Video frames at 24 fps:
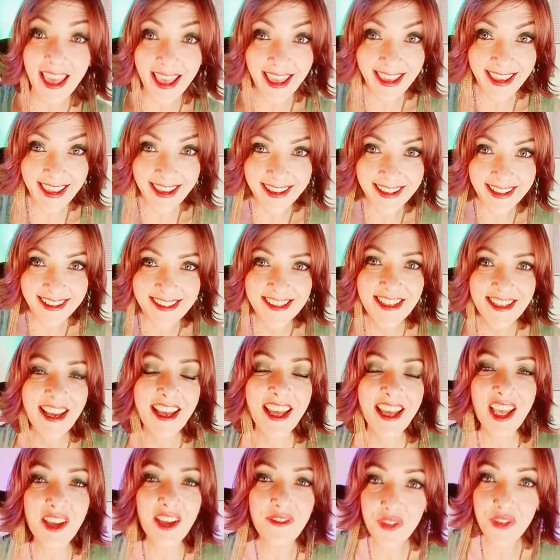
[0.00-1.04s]
And
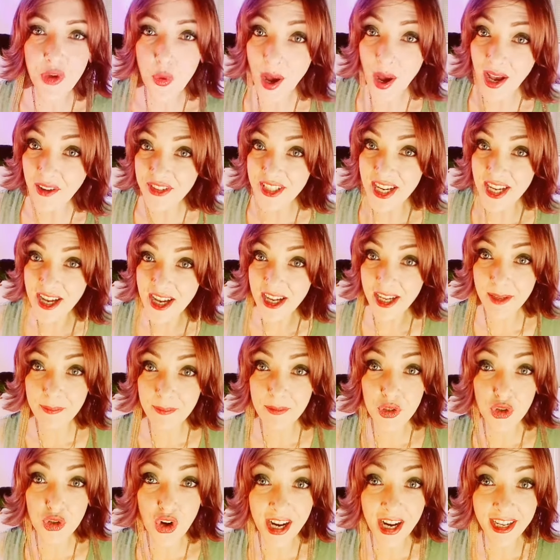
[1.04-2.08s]
if you have time,
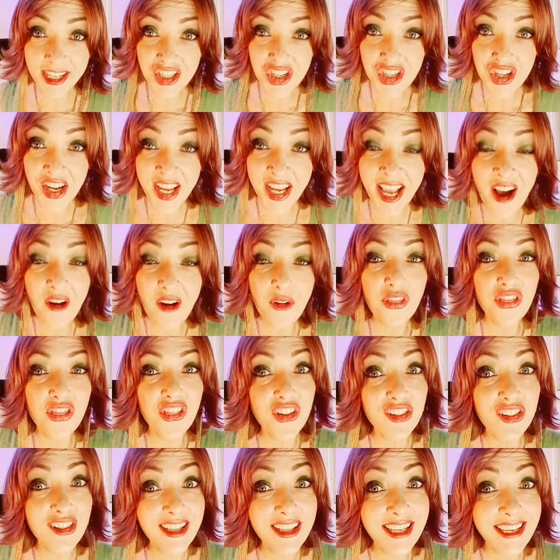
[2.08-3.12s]
try to check out the
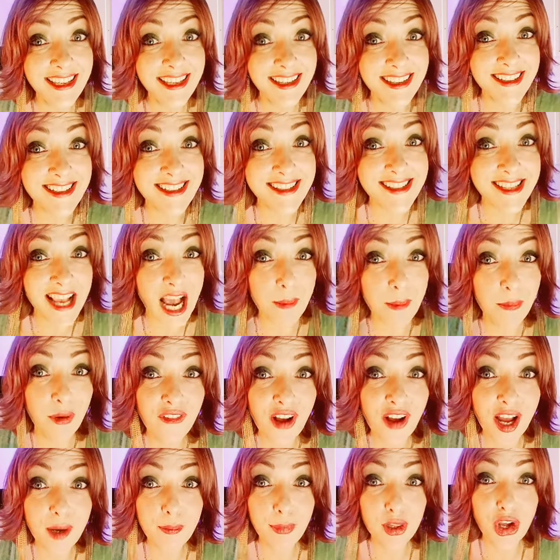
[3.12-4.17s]
links I
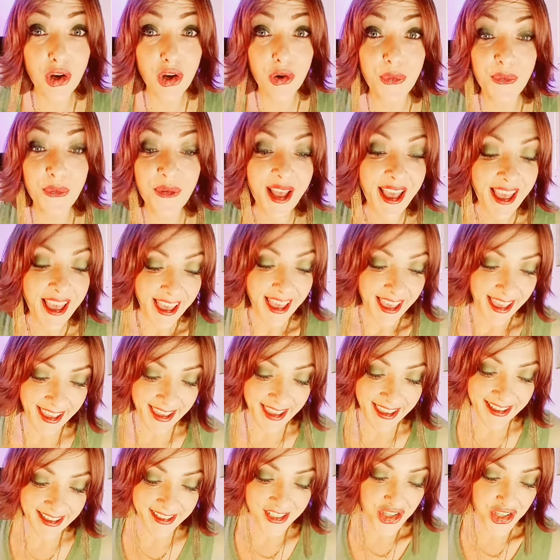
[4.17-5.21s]
provide below
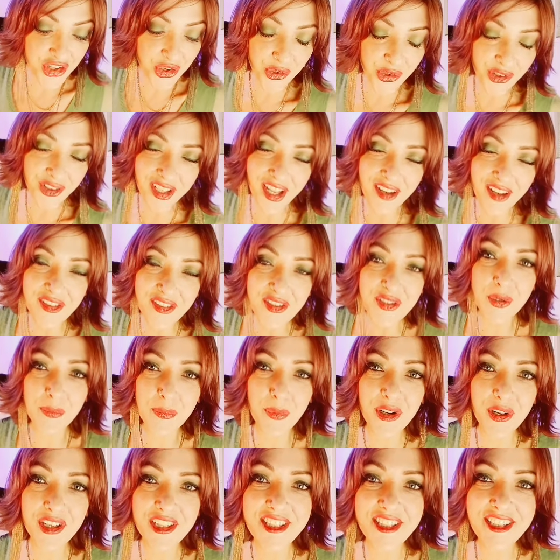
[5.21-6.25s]
and show your love and
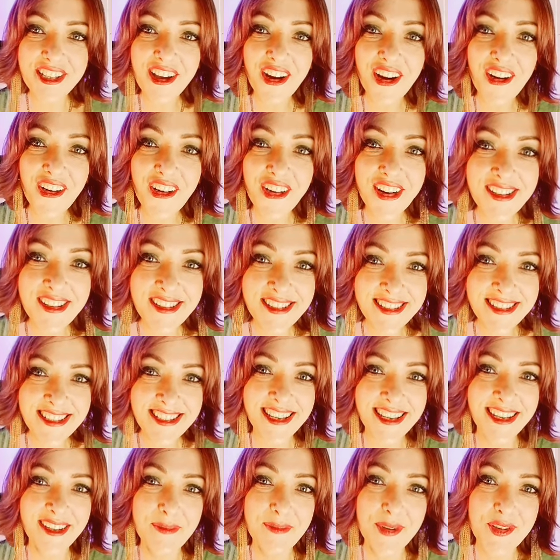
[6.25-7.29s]
support to the artists
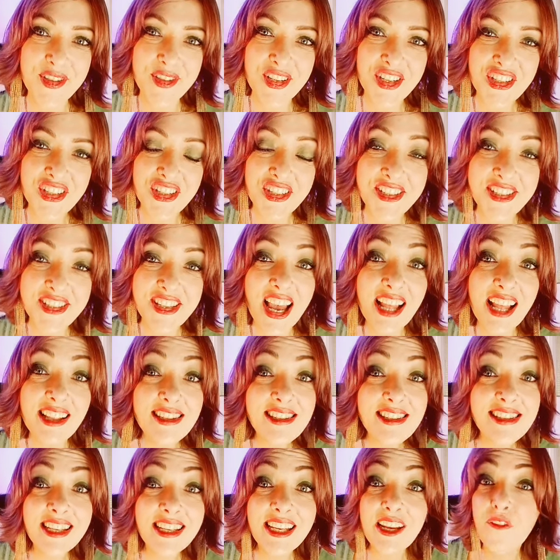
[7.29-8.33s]
and musicians and
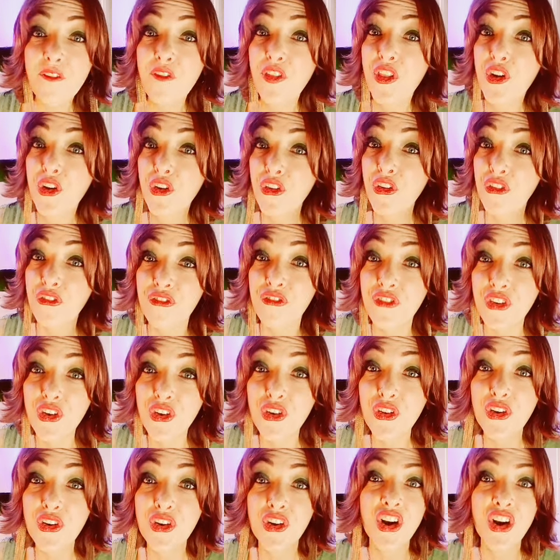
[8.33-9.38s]
see if there's
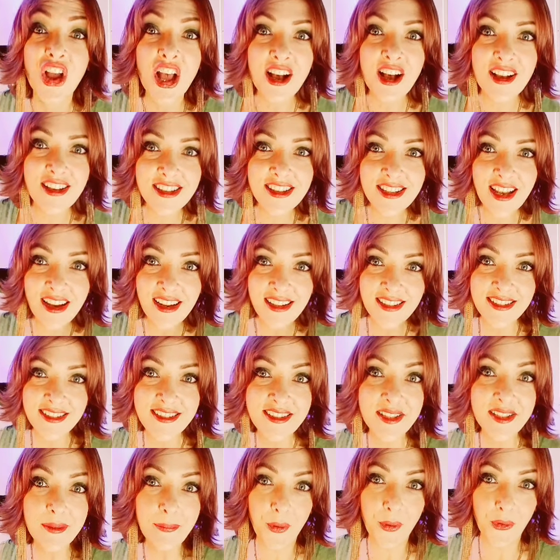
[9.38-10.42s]
further signs and
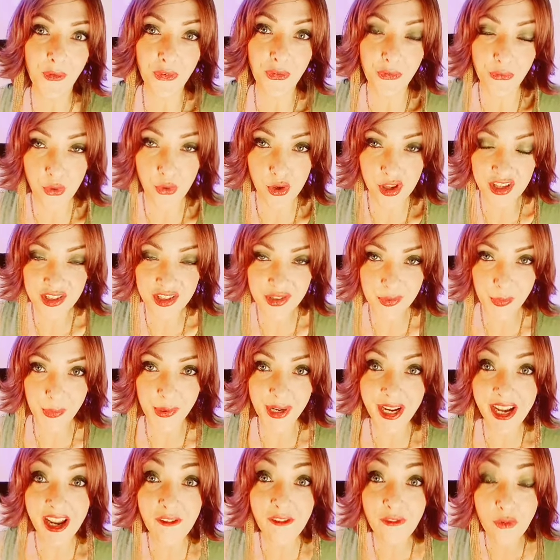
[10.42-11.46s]
symbols for this
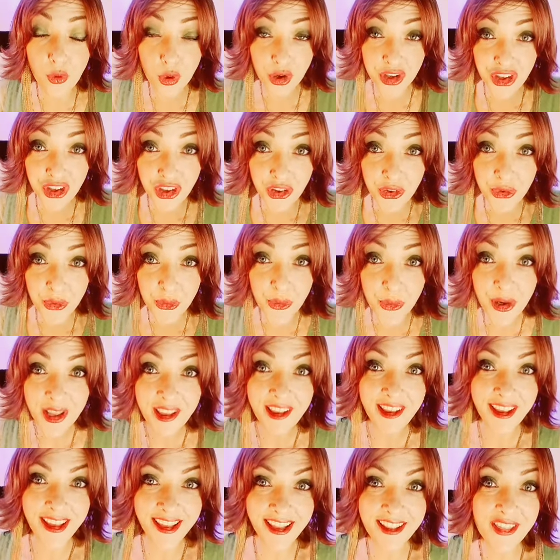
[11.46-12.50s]
reading for you
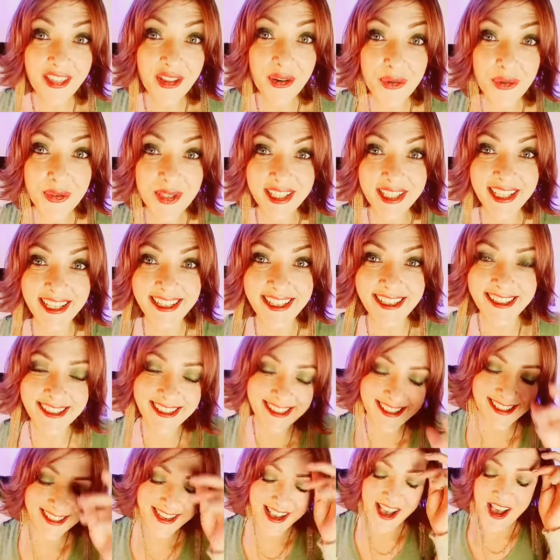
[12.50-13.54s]
in those
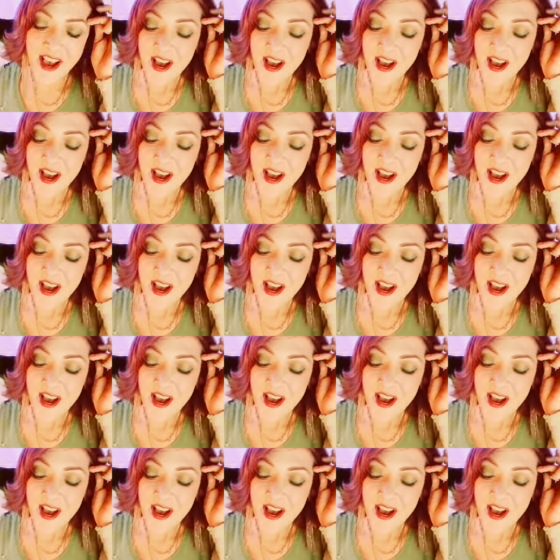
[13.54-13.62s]
links.